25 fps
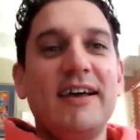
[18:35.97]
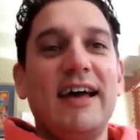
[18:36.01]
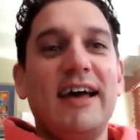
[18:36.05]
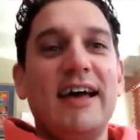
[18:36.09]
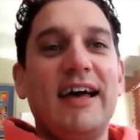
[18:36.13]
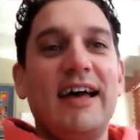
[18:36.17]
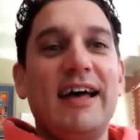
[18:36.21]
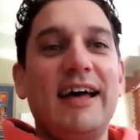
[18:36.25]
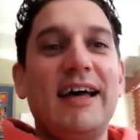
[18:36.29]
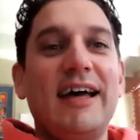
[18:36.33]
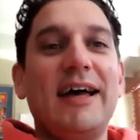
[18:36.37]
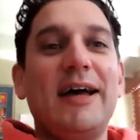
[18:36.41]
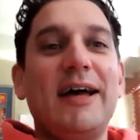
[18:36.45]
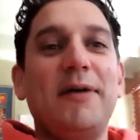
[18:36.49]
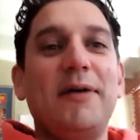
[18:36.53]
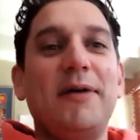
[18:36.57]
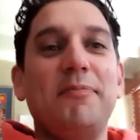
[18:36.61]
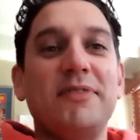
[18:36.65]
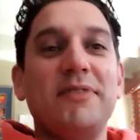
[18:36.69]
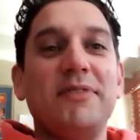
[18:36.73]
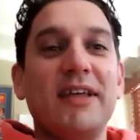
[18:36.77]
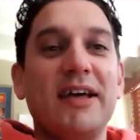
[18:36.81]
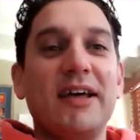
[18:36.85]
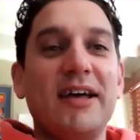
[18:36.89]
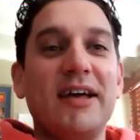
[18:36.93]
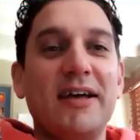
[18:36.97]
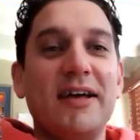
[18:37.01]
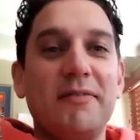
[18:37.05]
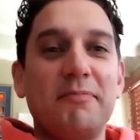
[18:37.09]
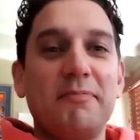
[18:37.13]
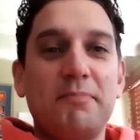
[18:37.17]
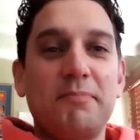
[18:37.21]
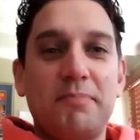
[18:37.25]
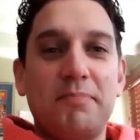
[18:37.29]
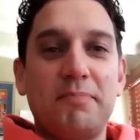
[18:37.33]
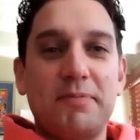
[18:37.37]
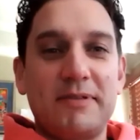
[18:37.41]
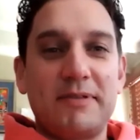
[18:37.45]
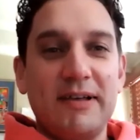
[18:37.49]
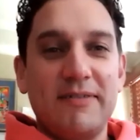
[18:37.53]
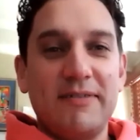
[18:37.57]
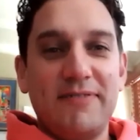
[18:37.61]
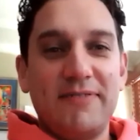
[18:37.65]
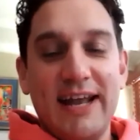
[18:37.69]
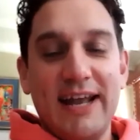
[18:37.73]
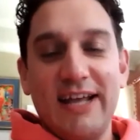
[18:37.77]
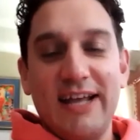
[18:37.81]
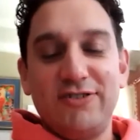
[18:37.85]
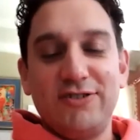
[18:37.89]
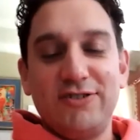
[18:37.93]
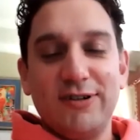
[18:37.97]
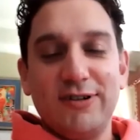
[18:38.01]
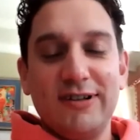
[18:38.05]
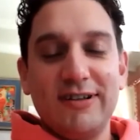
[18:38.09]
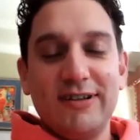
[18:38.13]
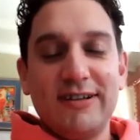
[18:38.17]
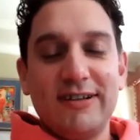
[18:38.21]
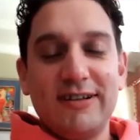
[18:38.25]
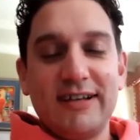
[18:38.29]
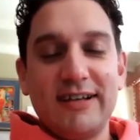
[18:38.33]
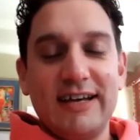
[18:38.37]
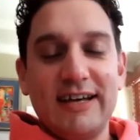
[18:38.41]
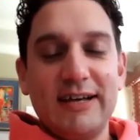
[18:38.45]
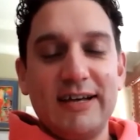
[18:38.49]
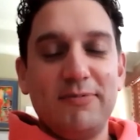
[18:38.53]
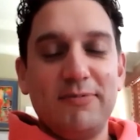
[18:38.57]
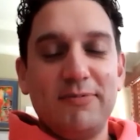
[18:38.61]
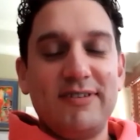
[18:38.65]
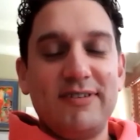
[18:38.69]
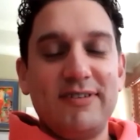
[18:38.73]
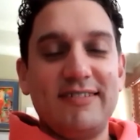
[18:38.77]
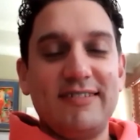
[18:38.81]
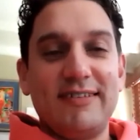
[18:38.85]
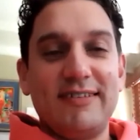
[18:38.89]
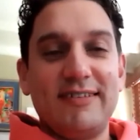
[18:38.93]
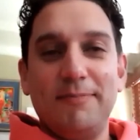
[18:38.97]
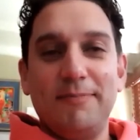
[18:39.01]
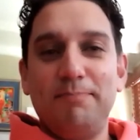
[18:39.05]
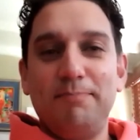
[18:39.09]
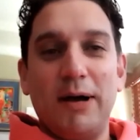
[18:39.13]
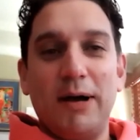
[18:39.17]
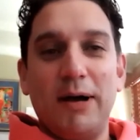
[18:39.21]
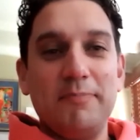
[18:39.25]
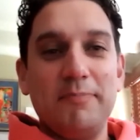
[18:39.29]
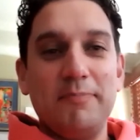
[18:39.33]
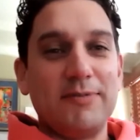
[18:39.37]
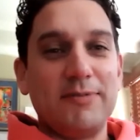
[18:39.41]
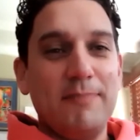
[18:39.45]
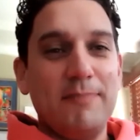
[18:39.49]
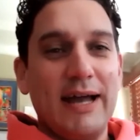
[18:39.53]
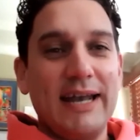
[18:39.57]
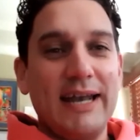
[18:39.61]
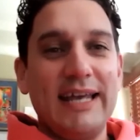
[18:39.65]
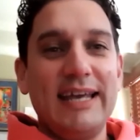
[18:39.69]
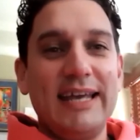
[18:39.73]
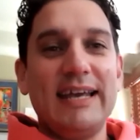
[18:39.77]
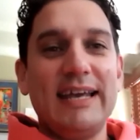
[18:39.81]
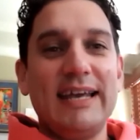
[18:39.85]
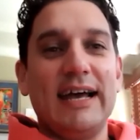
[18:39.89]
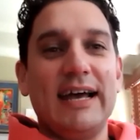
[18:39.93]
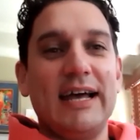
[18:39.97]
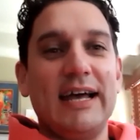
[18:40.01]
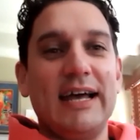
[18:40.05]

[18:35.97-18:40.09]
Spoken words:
The financial system pumped money,